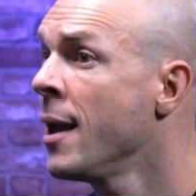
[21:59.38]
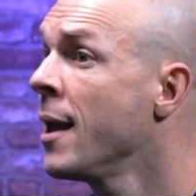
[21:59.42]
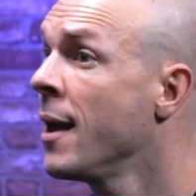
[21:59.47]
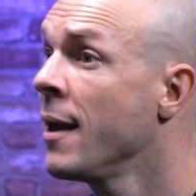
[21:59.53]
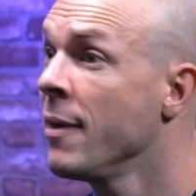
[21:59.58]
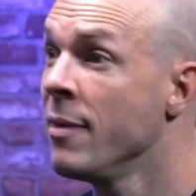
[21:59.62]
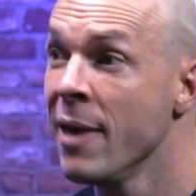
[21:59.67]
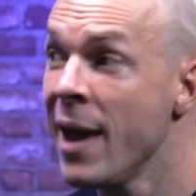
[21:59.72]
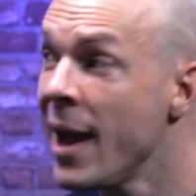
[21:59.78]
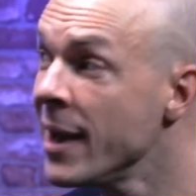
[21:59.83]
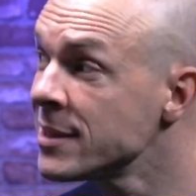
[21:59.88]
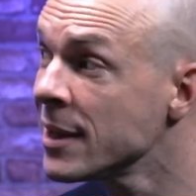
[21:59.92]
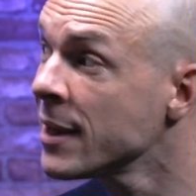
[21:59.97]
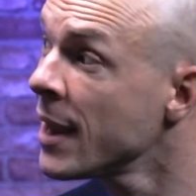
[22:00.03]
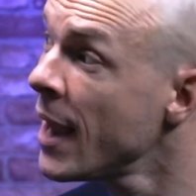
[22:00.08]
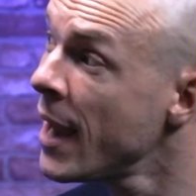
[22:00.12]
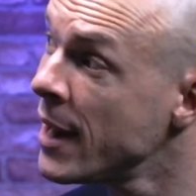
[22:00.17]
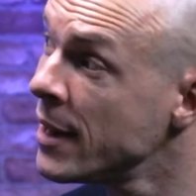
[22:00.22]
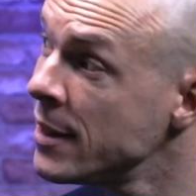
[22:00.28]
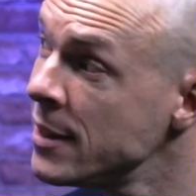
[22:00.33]
That,
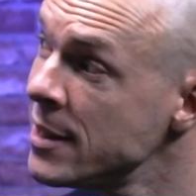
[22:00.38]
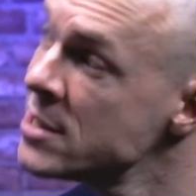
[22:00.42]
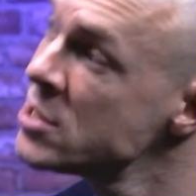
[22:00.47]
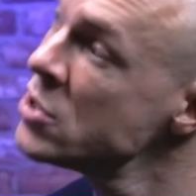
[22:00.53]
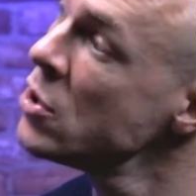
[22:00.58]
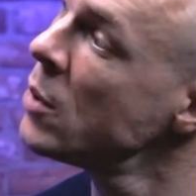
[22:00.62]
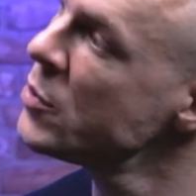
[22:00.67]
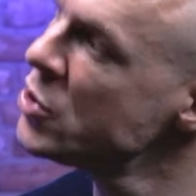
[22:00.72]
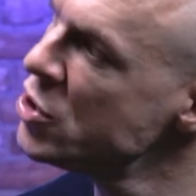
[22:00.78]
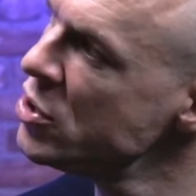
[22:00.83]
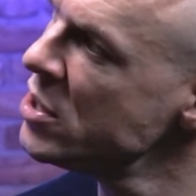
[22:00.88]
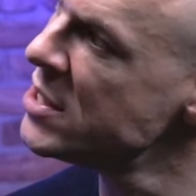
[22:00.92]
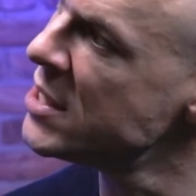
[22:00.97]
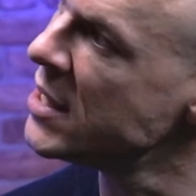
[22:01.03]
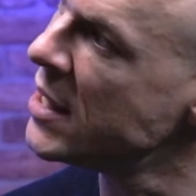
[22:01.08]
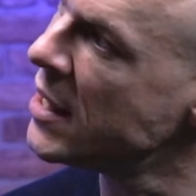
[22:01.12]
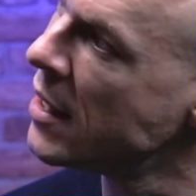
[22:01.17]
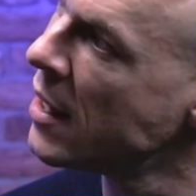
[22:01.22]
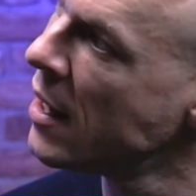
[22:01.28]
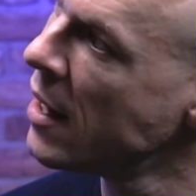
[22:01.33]
again, is an
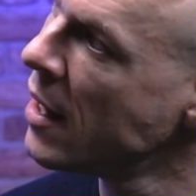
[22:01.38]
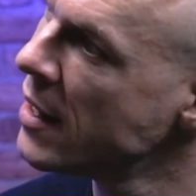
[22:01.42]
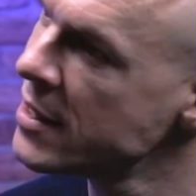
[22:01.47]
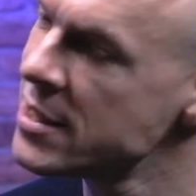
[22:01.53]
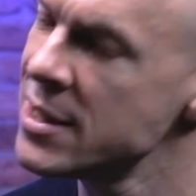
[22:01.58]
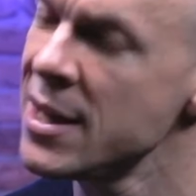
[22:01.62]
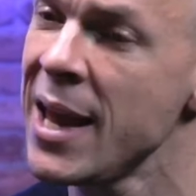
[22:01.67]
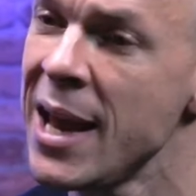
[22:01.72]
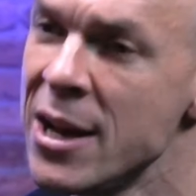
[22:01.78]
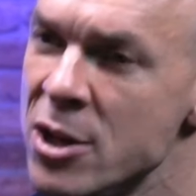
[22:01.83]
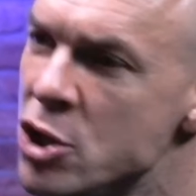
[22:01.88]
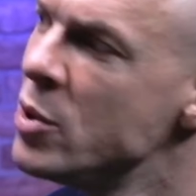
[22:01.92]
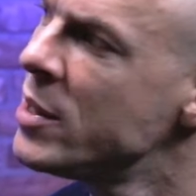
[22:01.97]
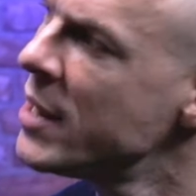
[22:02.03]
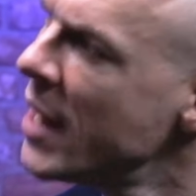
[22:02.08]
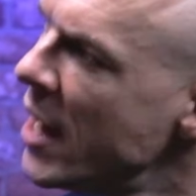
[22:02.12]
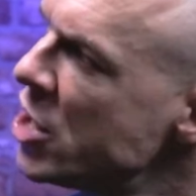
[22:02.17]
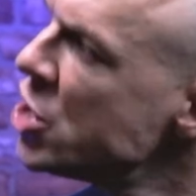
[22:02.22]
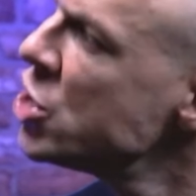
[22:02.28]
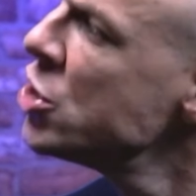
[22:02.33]
opportunity. It's an
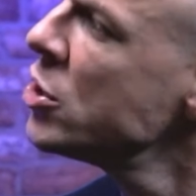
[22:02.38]
education